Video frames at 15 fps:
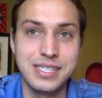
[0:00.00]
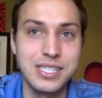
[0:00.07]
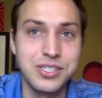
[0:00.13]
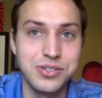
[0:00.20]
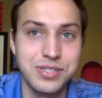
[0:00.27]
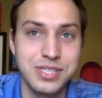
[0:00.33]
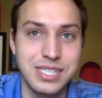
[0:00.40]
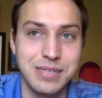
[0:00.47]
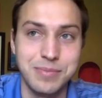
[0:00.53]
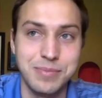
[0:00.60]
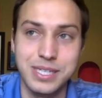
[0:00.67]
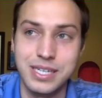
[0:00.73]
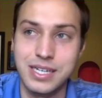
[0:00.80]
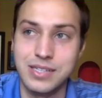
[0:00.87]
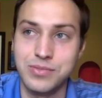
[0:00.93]
interesting
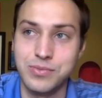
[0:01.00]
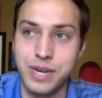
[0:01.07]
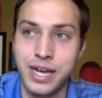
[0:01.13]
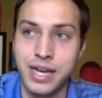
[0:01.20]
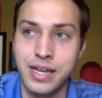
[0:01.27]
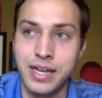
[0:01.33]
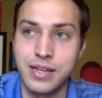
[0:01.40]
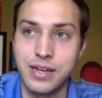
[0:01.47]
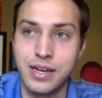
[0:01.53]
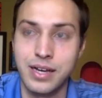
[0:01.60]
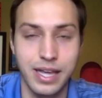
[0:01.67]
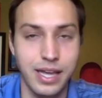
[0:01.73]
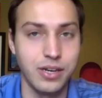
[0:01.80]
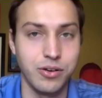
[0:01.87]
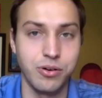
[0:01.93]
because when I
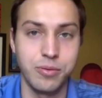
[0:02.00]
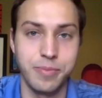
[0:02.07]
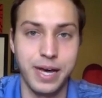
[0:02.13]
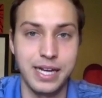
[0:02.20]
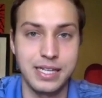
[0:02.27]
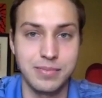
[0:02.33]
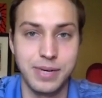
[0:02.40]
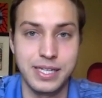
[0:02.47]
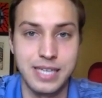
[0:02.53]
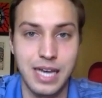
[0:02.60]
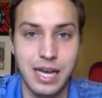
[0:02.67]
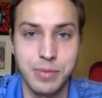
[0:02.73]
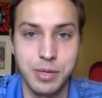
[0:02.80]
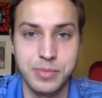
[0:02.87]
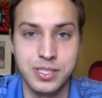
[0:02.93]
again going back to my
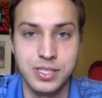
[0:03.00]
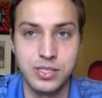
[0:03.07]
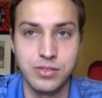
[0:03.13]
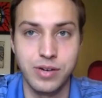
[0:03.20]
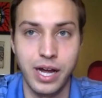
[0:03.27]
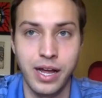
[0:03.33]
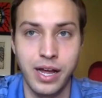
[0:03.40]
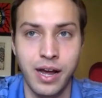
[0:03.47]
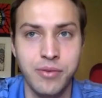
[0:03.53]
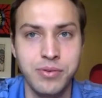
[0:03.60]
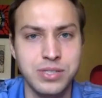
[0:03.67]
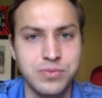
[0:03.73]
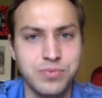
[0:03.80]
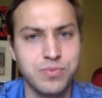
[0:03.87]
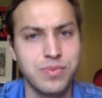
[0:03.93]
time at Mizzou, I
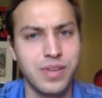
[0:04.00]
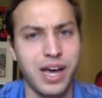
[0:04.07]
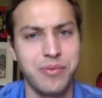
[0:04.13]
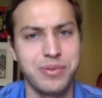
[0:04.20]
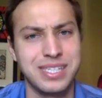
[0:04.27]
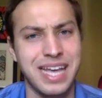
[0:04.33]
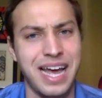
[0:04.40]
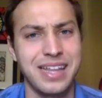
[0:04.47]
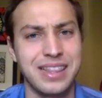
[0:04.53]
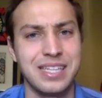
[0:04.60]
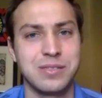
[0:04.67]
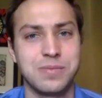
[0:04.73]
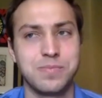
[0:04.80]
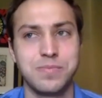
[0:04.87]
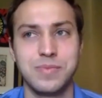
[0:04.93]
always I always had
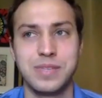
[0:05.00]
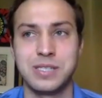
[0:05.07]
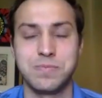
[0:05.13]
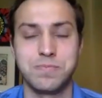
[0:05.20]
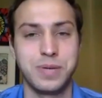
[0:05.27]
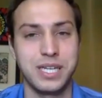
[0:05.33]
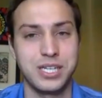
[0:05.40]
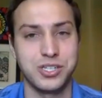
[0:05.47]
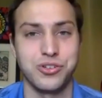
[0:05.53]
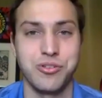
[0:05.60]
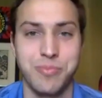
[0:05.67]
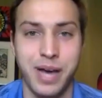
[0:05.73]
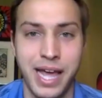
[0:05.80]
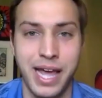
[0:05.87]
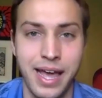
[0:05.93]
this this picture in
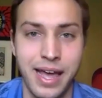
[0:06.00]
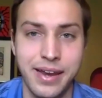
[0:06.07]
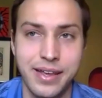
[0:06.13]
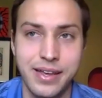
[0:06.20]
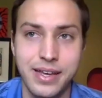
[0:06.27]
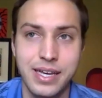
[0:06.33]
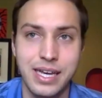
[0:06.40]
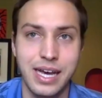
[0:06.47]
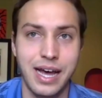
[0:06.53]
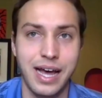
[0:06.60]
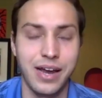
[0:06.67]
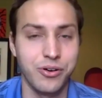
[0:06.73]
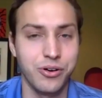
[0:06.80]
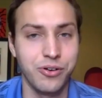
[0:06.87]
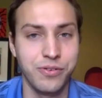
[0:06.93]
my head I
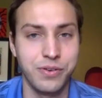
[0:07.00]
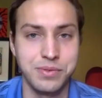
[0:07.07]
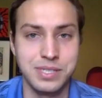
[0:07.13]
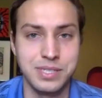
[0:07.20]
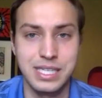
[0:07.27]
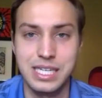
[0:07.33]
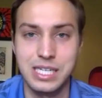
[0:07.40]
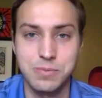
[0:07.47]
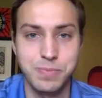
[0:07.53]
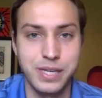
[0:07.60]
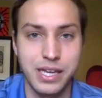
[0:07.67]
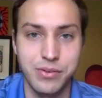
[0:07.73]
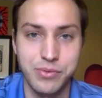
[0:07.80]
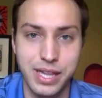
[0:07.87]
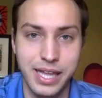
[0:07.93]
don't know if it was
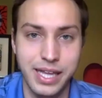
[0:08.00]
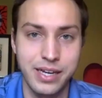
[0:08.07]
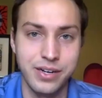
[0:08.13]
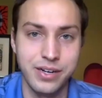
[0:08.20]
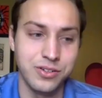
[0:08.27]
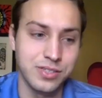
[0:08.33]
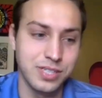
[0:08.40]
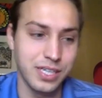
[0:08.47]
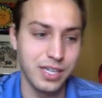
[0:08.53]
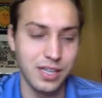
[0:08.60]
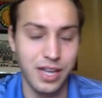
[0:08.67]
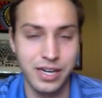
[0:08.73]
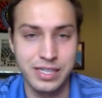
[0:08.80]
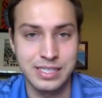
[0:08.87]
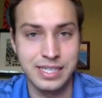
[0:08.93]
ESPN related or seeing a
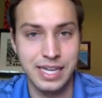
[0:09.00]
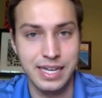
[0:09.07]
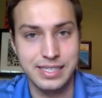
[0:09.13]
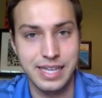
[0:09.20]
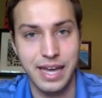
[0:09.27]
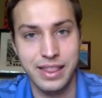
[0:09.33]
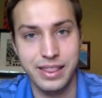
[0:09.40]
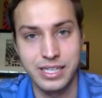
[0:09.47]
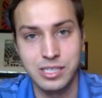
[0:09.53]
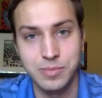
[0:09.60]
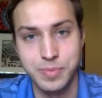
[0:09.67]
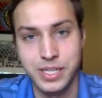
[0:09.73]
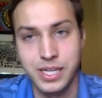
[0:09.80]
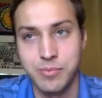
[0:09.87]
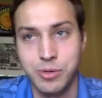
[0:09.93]
lot of these ex athletes
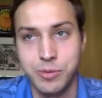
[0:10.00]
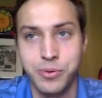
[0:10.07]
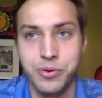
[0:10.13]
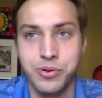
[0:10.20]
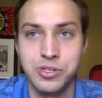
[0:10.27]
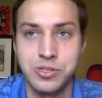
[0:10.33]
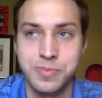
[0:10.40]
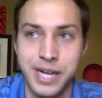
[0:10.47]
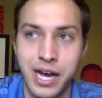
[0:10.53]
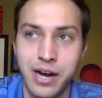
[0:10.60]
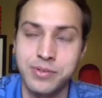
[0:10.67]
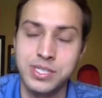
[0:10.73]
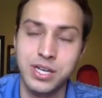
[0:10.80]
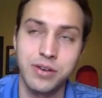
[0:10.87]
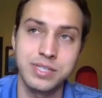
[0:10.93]
become reporters, but I
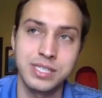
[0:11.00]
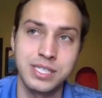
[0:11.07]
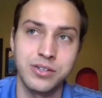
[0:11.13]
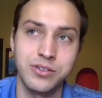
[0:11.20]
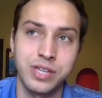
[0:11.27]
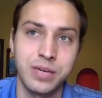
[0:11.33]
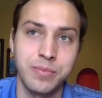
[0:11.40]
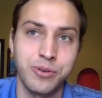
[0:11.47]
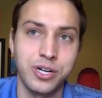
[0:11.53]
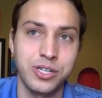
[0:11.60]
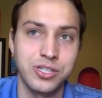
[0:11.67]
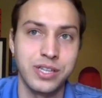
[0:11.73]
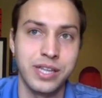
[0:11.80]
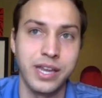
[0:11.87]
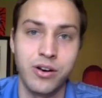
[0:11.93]
was always under the
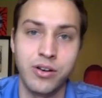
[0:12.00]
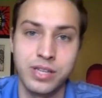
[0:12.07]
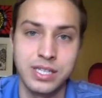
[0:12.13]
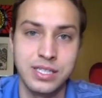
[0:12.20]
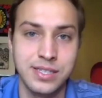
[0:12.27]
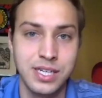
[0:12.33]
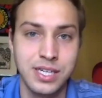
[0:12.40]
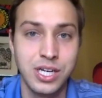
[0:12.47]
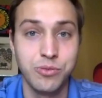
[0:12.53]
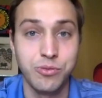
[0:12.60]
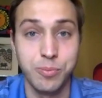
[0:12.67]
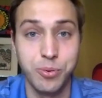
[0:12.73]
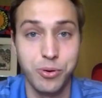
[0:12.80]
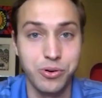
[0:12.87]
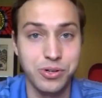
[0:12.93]
impression that all these
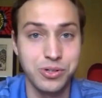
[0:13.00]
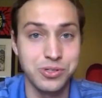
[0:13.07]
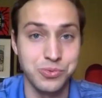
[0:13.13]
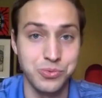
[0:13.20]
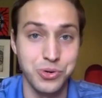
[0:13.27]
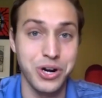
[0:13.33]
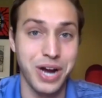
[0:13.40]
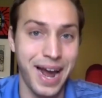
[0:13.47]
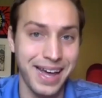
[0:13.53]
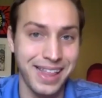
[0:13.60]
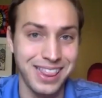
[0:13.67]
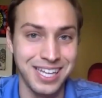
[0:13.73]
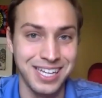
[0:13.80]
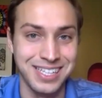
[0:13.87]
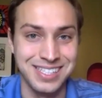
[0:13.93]
reporters were
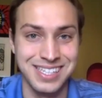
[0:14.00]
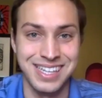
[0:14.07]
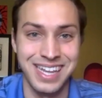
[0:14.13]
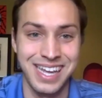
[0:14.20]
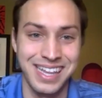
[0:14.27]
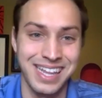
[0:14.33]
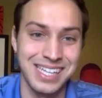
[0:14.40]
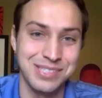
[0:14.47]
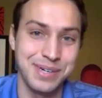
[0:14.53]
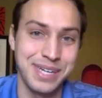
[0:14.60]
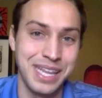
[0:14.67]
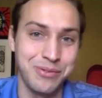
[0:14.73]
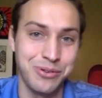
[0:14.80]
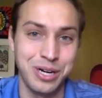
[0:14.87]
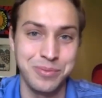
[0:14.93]
athletes, and, and that's why
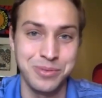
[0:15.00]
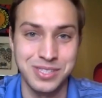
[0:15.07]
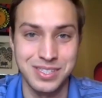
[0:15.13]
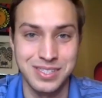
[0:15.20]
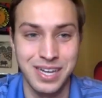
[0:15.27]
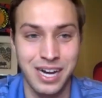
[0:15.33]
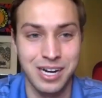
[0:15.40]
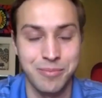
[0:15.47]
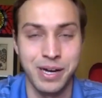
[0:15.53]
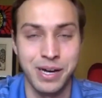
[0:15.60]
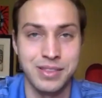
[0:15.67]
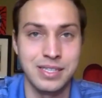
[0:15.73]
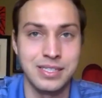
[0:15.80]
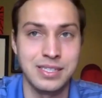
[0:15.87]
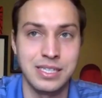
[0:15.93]
they were able to talk about
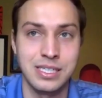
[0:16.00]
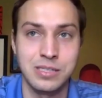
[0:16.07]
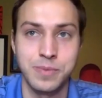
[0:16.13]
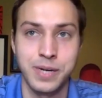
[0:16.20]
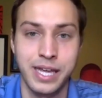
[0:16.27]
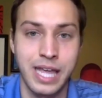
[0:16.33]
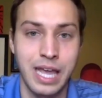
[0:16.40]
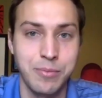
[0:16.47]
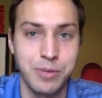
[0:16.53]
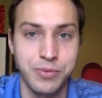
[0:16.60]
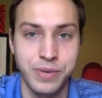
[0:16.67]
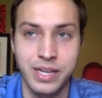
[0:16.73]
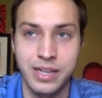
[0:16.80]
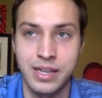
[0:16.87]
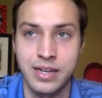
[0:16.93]
these things. But I came to
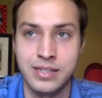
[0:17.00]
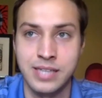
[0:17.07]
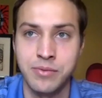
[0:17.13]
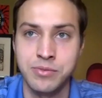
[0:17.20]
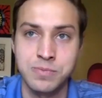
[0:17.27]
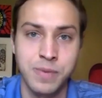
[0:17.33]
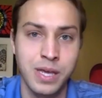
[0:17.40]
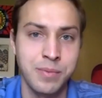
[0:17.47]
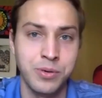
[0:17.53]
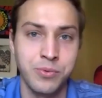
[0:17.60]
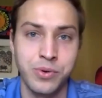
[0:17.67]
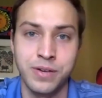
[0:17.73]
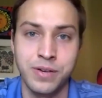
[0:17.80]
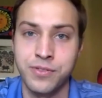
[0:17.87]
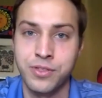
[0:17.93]
realize I was maybe
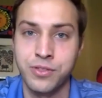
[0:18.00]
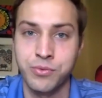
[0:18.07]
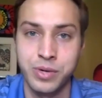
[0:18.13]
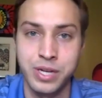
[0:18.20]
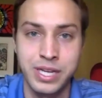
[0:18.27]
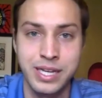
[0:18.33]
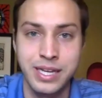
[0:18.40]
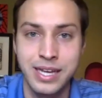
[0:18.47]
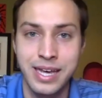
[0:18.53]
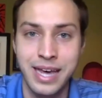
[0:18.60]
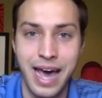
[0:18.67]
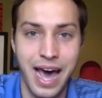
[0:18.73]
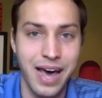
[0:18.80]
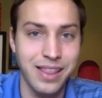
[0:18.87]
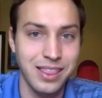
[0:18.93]
one of three
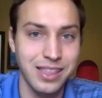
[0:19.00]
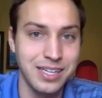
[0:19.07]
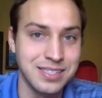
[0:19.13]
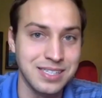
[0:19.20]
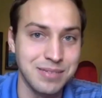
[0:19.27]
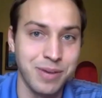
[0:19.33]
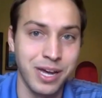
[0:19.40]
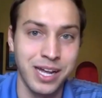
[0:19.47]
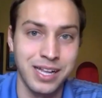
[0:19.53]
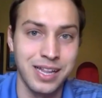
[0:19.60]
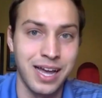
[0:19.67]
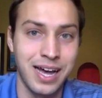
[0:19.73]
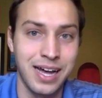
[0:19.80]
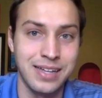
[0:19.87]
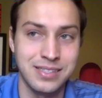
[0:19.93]
athletes in my
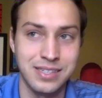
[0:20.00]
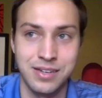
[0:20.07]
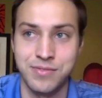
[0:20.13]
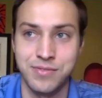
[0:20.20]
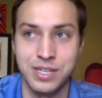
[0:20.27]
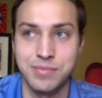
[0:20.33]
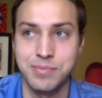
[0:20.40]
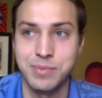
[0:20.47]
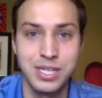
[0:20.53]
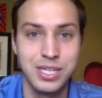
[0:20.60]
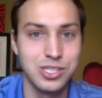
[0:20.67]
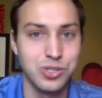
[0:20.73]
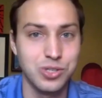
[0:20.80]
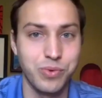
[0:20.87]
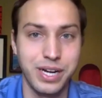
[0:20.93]
class of the
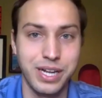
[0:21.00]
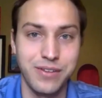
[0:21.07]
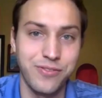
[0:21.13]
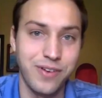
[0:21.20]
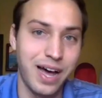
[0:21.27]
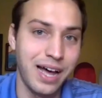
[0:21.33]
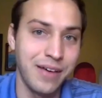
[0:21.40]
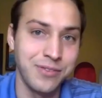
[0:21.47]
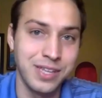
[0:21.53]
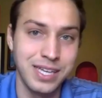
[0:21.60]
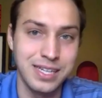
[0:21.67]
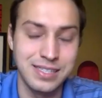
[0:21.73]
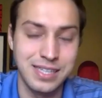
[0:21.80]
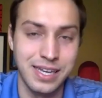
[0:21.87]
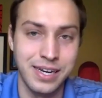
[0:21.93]
25
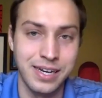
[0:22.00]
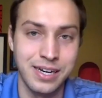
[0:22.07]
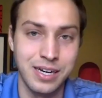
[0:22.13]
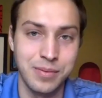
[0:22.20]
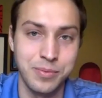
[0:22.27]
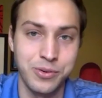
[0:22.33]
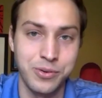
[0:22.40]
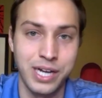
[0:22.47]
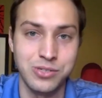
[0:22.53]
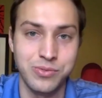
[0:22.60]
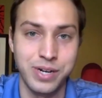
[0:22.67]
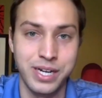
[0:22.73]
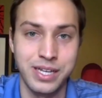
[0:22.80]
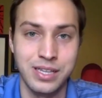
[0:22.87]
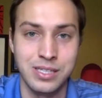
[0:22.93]
kids that ended up
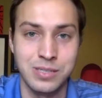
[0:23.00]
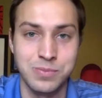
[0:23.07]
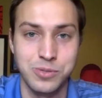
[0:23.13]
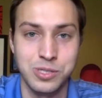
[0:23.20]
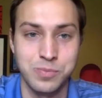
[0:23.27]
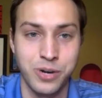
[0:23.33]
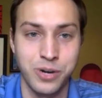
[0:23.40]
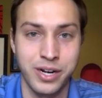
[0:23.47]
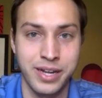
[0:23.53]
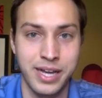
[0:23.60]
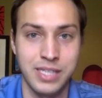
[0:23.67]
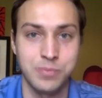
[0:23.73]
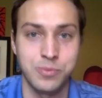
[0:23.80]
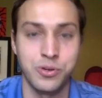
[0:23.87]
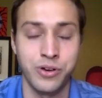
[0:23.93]
graduating in the sports
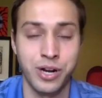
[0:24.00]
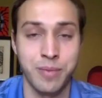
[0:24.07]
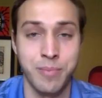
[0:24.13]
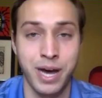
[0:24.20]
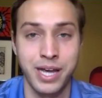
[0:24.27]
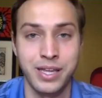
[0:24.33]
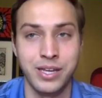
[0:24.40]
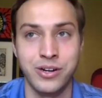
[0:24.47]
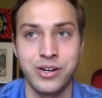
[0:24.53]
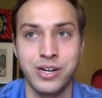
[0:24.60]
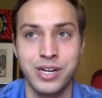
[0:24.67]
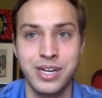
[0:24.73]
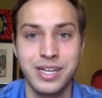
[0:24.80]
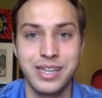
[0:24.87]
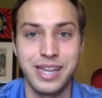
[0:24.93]
broadcast program my year
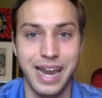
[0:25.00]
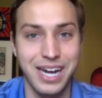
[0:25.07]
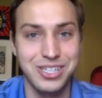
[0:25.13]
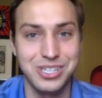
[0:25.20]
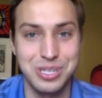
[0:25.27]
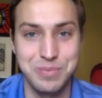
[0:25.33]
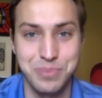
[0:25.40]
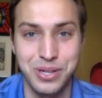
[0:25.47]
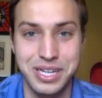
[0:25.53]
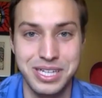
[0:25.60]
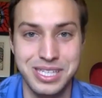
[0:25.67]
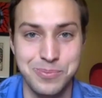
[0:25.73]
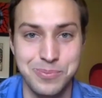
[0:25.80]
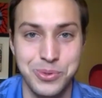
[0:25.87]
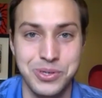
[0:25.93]
that actually played
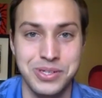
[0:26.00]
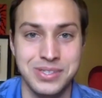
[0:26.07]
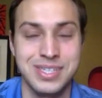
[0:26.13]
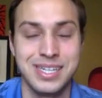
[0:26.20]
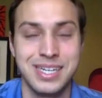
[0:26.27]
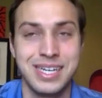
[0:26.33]
sports.